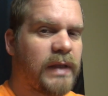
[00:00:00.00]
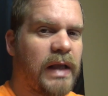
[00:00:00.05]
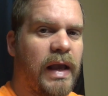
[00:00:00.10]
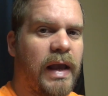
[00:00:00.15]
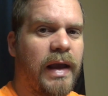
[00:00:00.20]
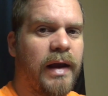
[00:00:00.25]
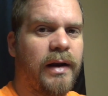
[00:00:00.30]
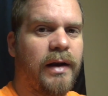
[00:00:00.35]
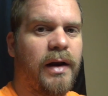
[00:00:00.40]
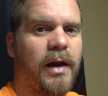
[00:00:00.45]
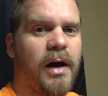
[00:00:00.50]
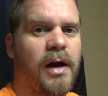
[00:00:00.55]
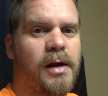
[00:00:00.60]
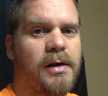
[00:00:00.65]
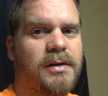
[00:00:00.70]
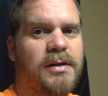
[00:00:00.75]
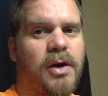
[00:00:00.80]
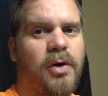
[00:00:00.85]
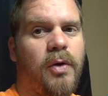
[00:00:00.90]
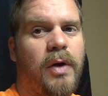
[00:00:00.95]
And
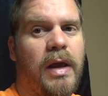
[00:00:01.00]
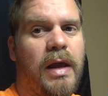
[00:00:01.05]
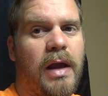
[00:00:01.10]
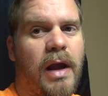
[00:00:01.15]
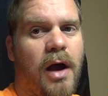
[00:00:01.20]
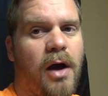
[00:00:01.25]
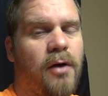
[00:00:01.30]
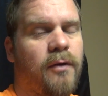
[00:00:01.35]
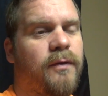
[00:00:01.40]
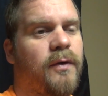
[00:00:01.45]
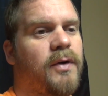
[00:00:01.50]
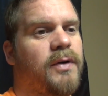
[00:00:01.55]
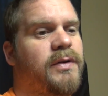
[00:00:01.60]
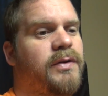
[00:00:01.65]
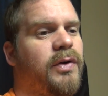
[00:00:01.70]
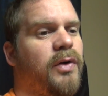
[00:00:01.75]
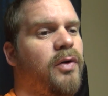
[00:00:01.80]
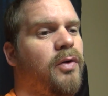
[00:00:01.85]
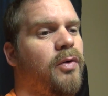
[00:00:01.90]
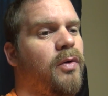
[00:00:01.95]
so he
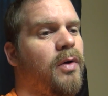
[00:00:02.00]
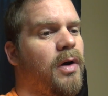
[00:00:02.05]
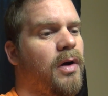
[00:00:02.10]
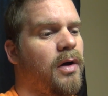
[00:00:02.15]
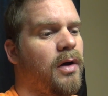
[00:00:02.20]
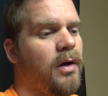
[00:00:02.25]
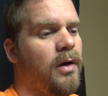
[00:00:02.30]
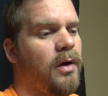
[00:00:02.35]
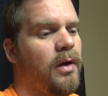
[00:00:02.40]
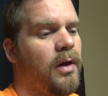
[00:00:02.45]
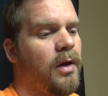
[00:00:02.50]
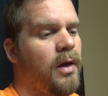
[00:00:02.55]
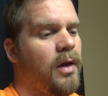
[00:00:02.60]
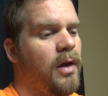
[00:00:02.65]
offered to